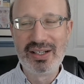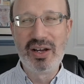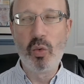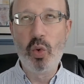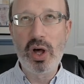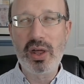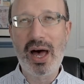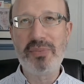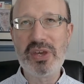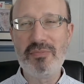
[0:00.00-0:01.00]
will
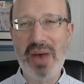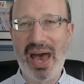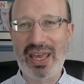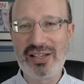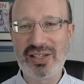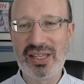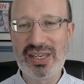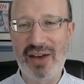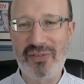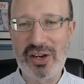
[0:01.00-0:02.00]
help you back into the
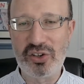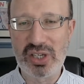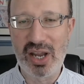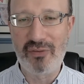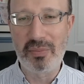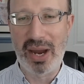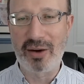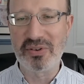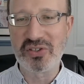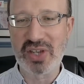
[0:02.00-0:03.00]
definition of a buyer
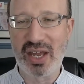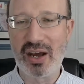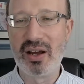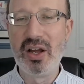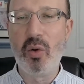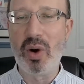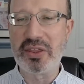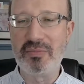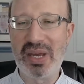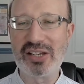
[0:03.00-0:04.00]
persona, what
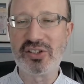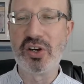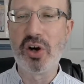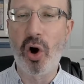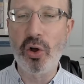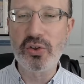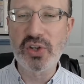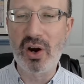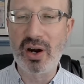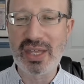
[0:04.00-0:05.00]
their biggest goals
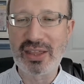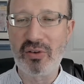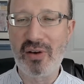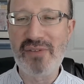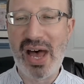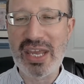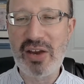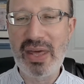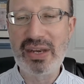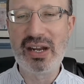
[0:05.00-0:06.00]
are that they're
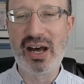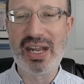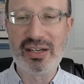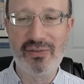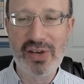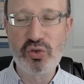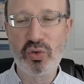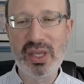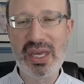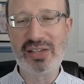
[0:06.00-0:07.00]
evaluated on
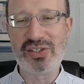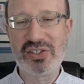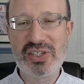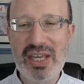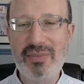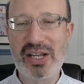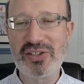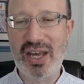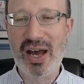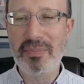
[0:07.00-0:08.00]
individually as a team and as
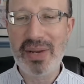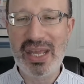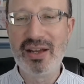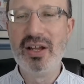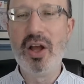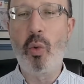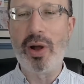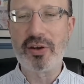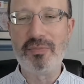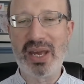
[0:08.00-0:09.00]
a company,
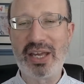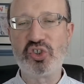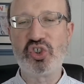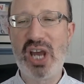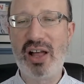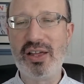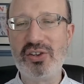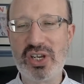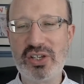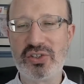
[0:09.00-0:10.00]
what their biggest
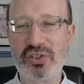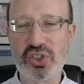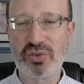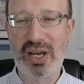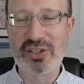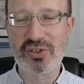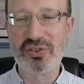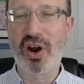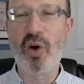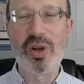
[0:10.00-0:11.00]
challenges, their stressors
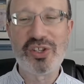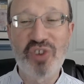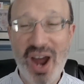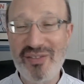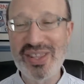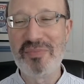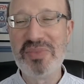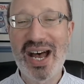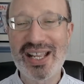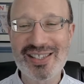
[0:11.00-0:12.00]
are, what's driving them
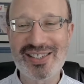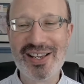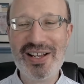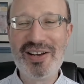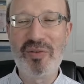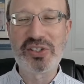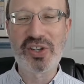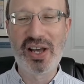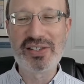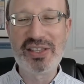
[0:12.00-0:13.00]
nuts, what's
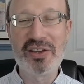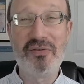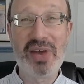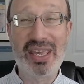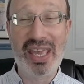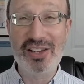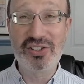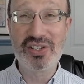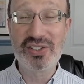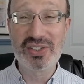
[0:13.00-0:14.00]
causing their
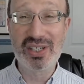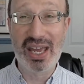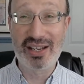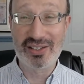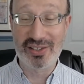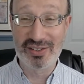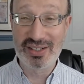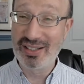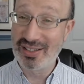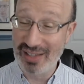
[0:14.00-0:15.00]
vacations to get turned
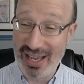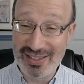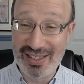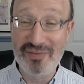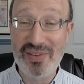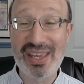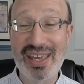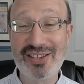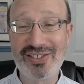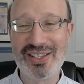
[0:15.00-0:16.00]
into less than
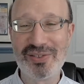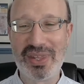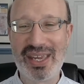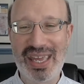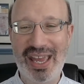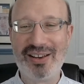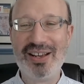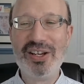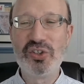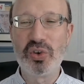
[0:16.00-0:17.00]
vacations where they can't
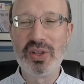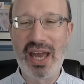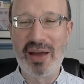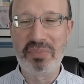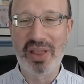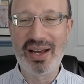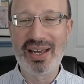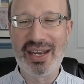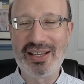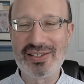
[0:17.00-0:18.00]
truly
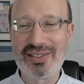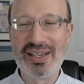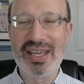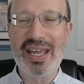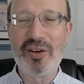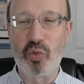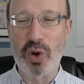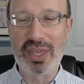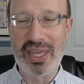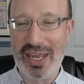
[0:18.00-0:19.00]
unplug and is
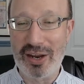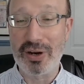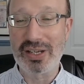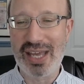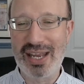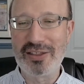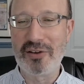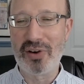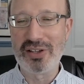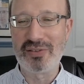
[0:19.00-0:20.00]
really irritating their
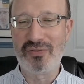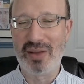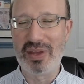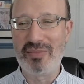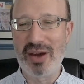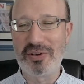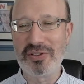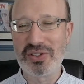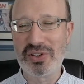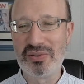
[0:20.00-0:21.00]
friends and family
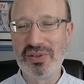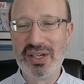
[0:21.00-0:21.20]
members to